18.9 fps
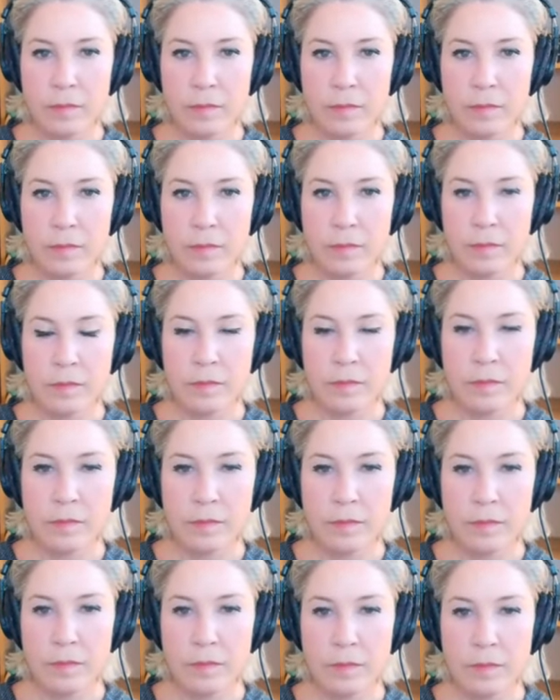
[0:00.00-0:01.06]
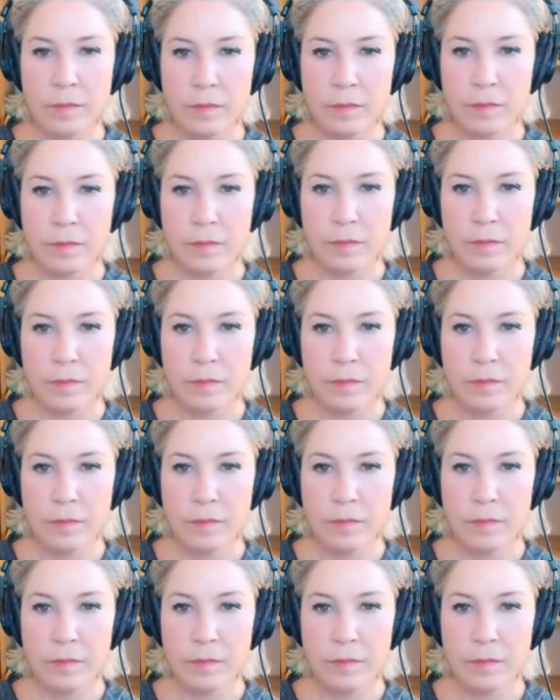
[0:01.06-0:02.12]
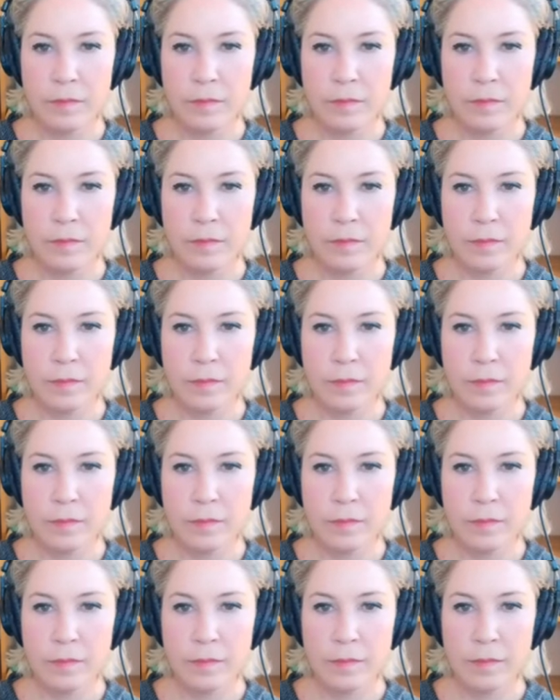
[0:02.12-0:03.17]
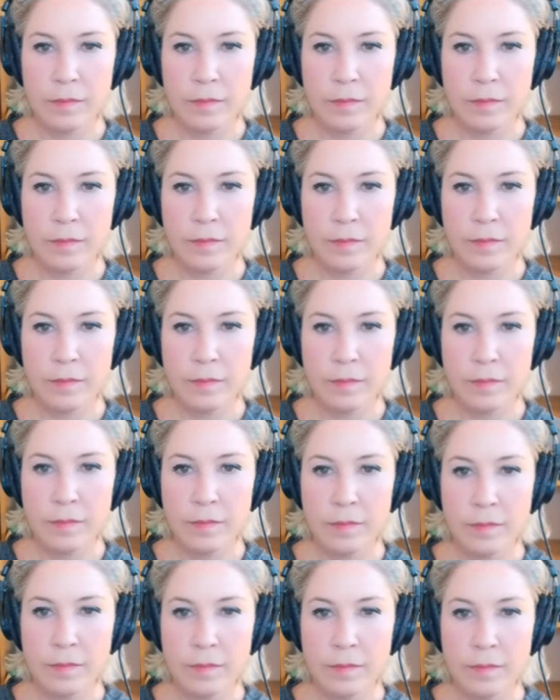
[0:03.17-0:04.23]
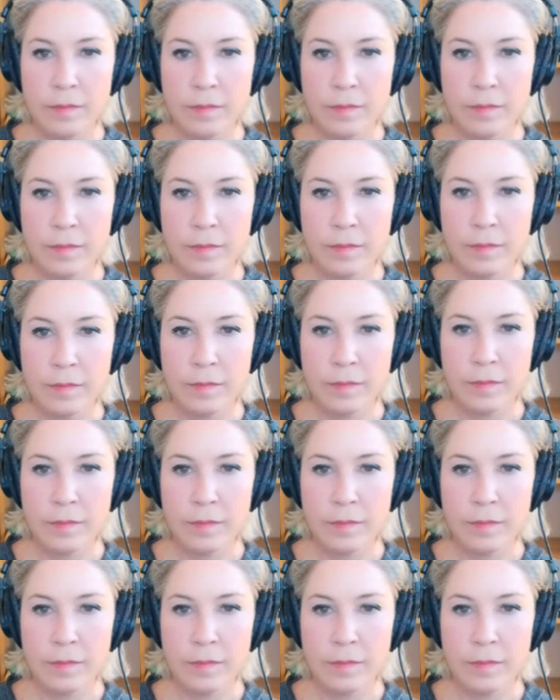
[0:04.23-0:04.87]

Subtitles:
This person isn't speaking.